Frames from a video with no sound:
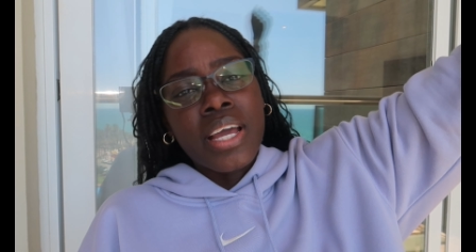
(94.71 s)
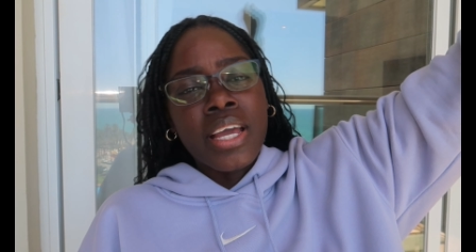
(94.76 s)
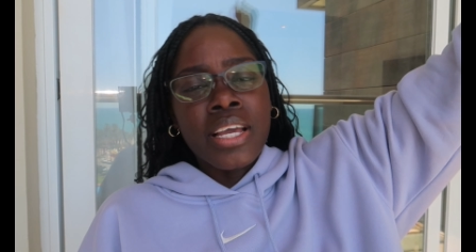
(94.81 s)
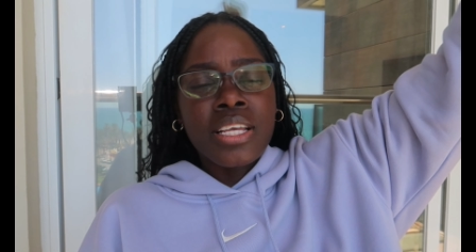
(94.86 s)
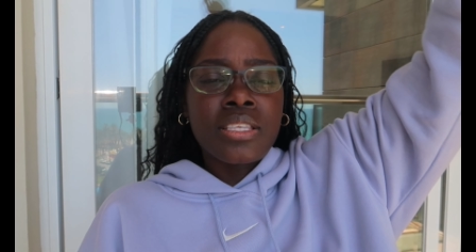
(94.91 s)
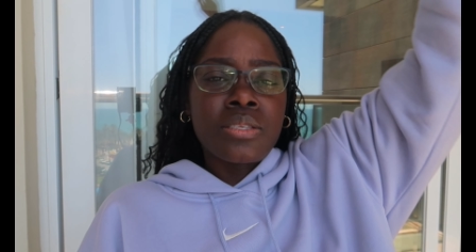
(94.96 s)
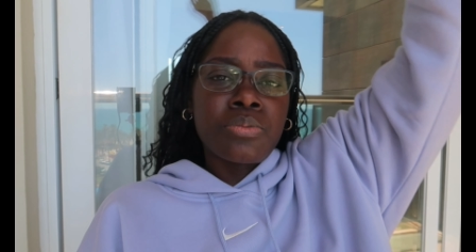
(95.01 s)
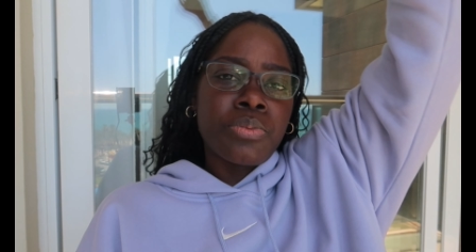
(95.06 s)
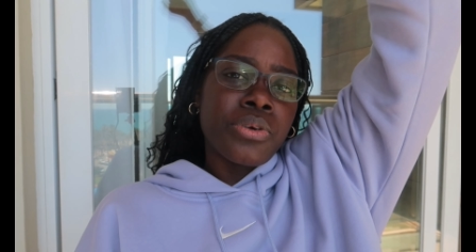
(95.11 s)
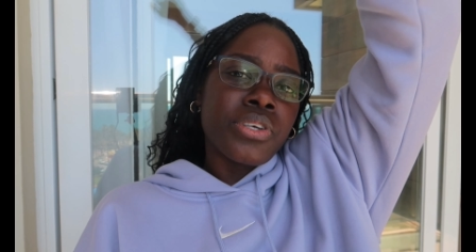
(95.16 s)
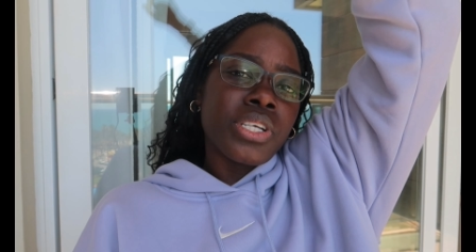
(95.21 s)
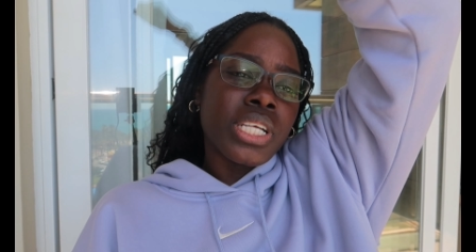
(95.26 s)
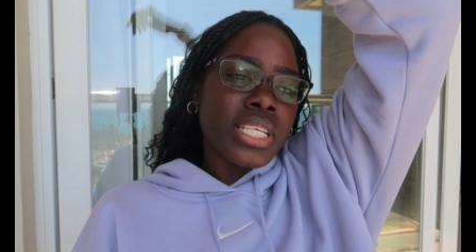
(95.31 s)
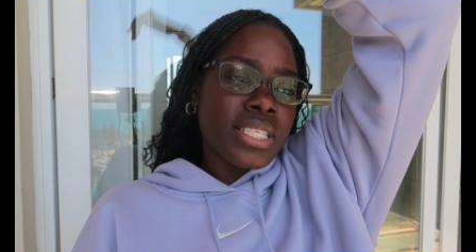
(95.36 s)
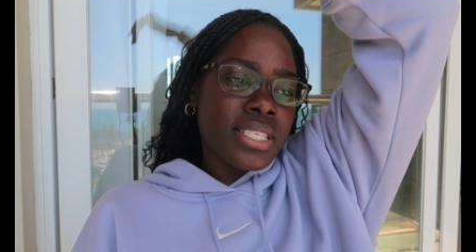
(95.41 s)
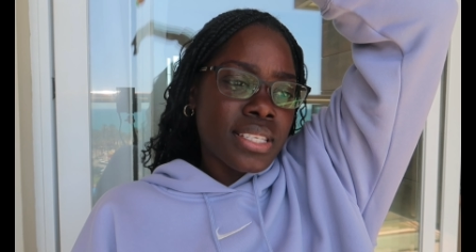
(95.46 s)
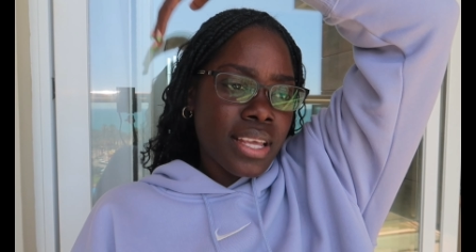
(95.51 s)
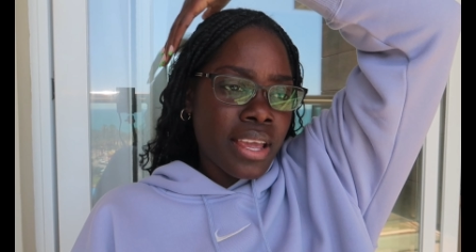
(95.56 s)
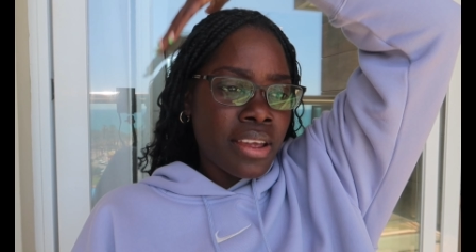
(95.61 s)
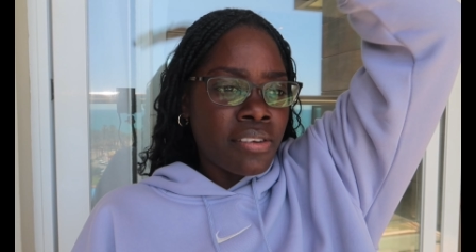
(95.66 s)

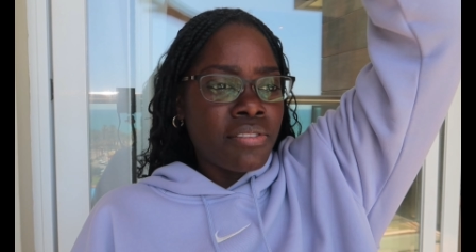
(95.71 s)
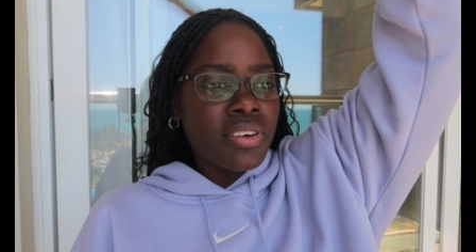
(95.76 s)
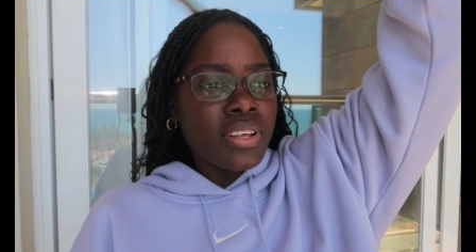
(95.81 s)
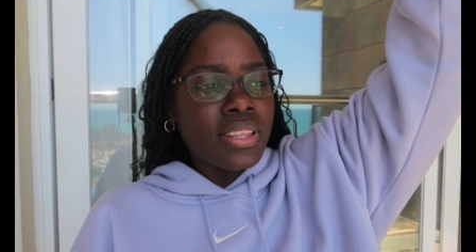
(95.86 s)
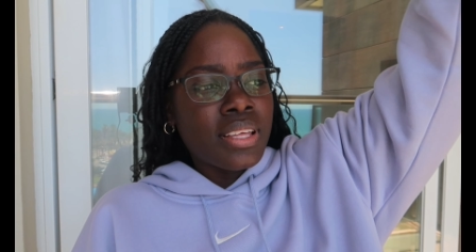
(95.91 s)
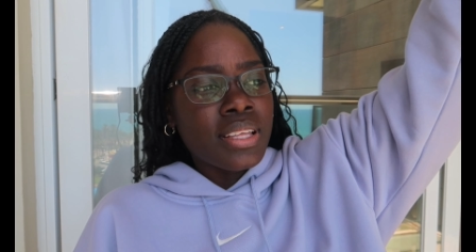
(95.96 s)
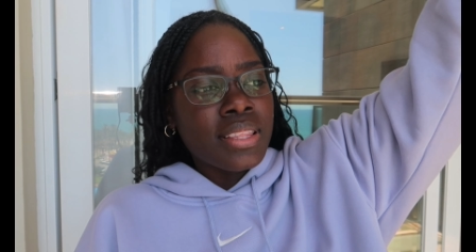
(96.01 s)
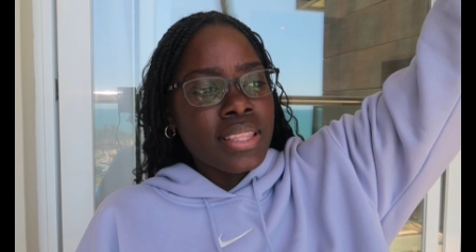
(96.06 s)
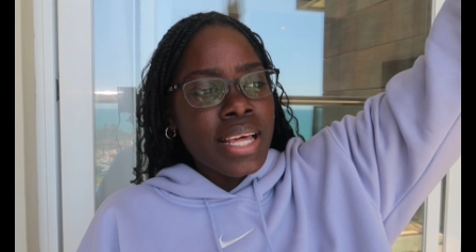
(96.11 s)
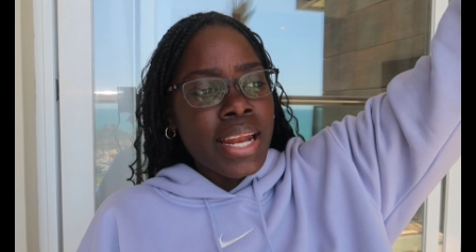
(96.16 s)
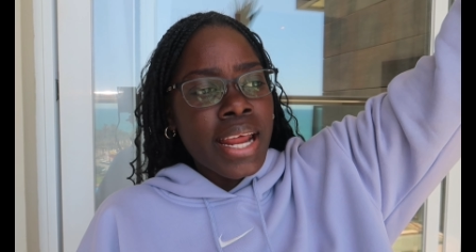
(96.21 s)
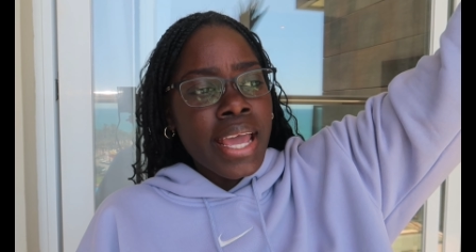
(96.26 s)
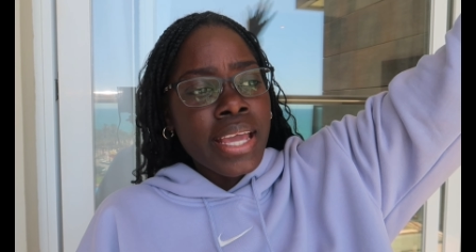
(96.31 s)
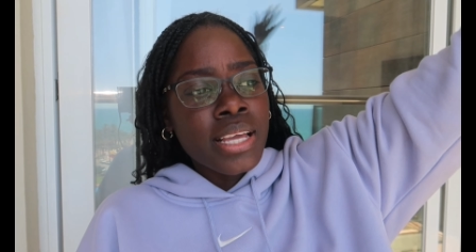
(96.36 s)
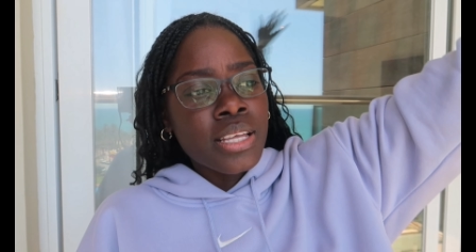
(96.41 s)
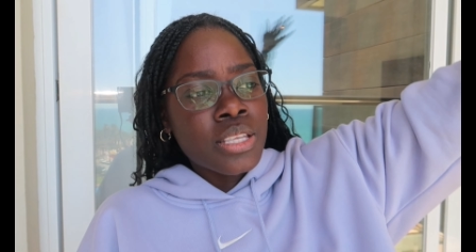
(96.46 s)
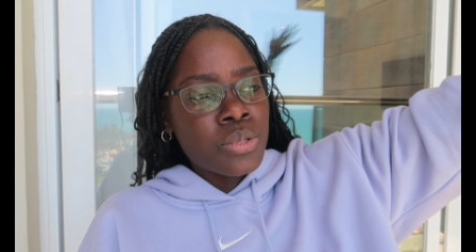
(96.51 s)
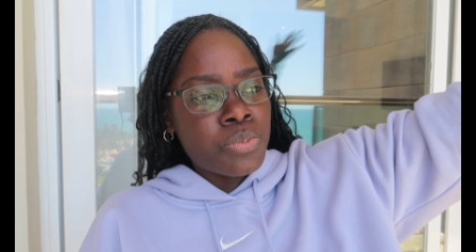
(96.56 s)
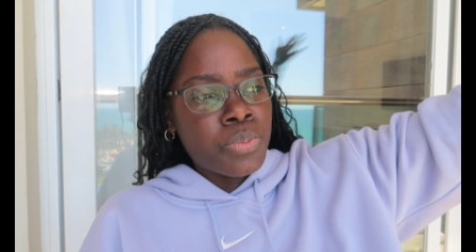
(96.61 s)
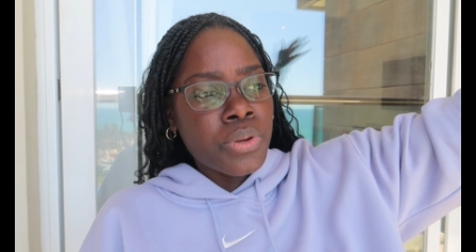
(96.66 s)
experience everything that i
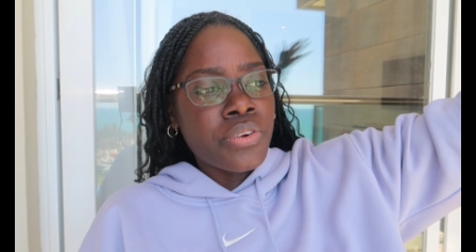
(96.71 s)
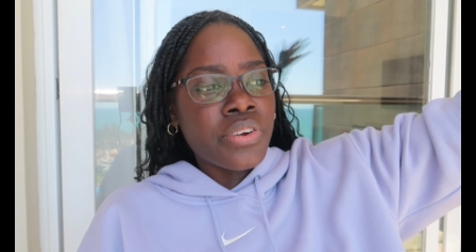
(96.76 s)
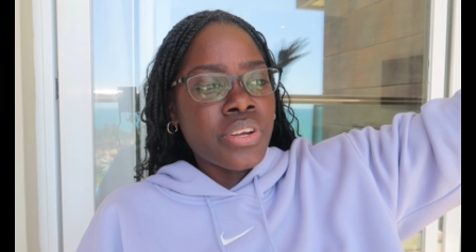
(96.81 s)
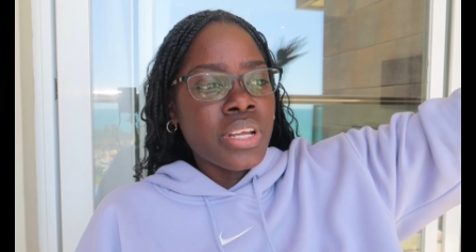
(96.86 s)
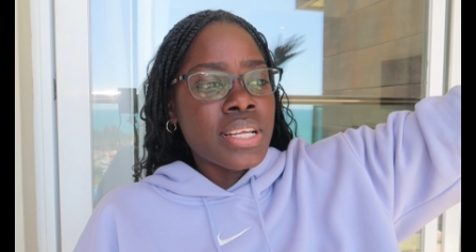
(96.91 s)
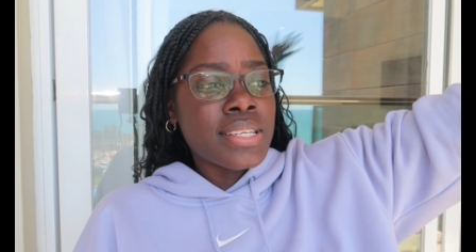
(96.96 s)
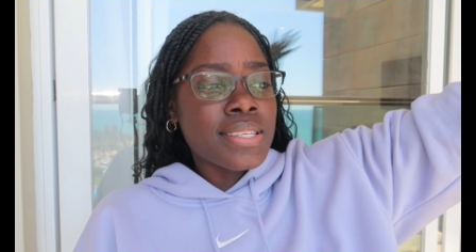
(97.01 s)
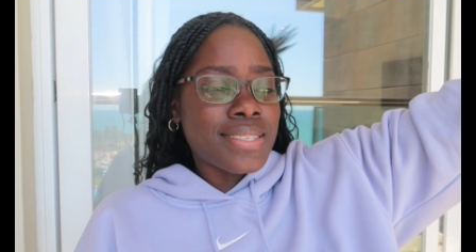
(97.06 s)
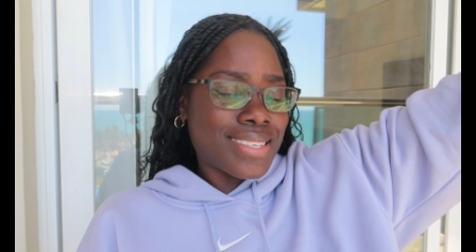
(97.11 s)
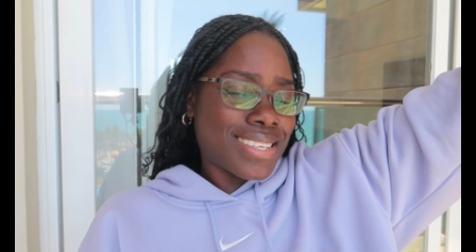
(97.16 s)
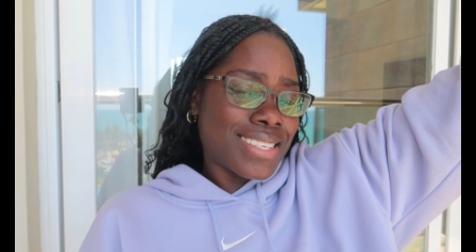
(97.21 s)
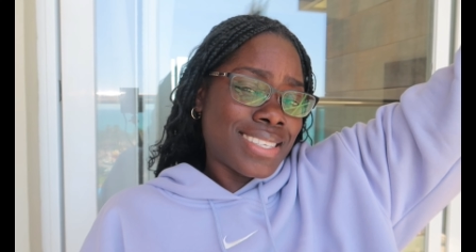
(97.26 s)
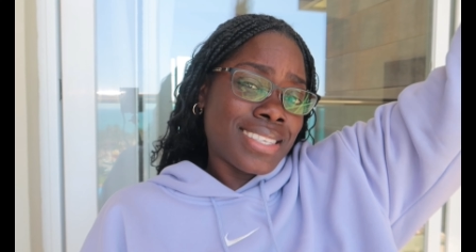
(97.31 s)
experience